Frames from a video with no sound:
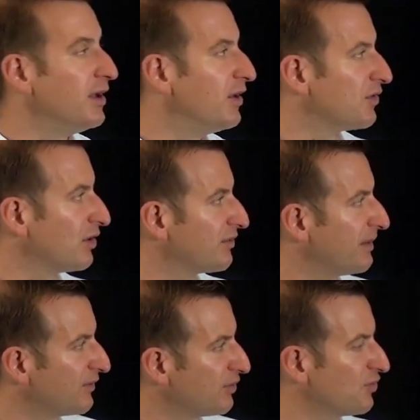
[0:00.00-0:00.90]
So how does
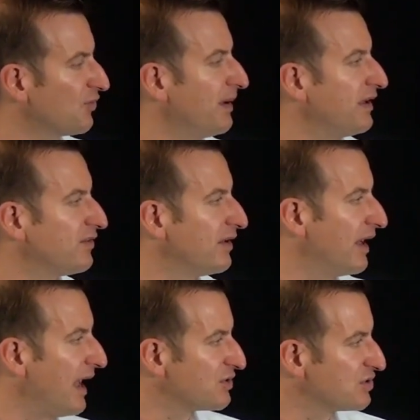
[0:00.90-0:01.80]
my search space
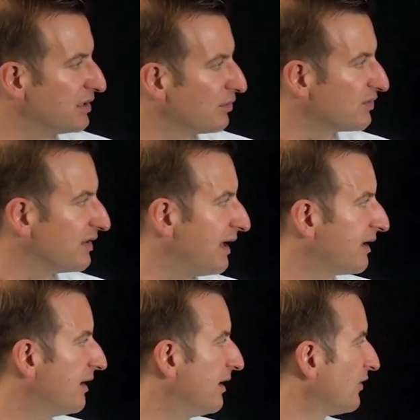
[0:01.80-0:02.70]
actually looks like?